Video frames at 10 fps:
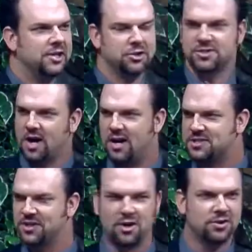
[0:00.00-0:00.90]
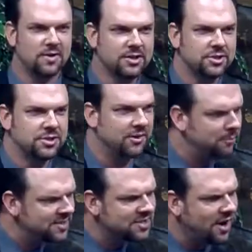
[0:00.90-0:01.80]
and you're tossed in all directions. You ever
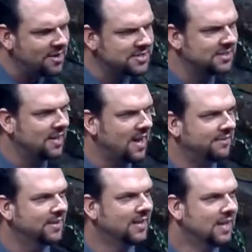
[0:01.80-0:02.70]
been tossed in life?